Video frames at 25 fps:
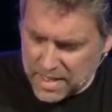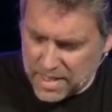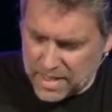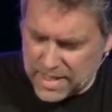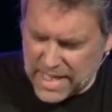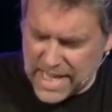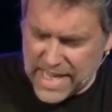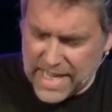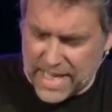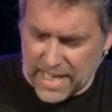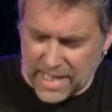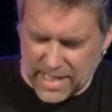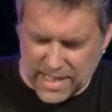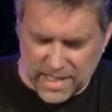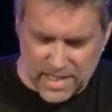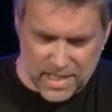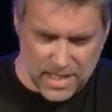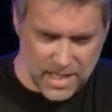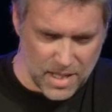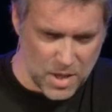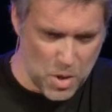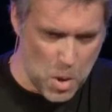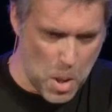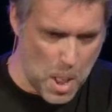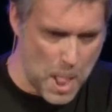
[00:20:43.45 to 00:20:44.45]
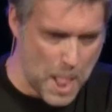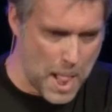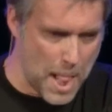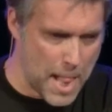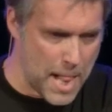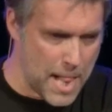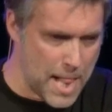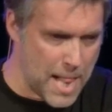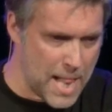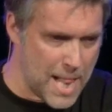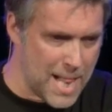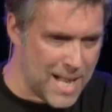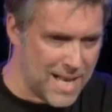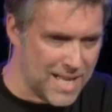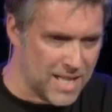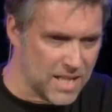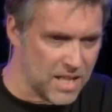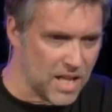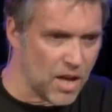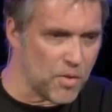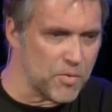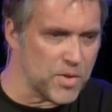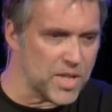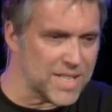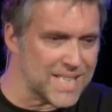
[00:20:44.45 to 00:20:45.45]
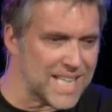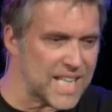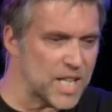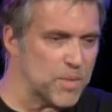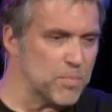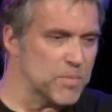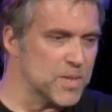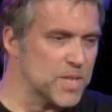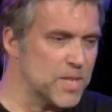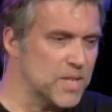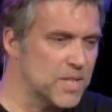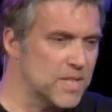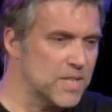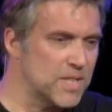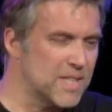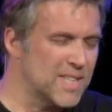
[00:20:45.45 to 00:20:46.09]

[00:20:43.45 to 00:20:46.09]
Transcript: deacons, love your teams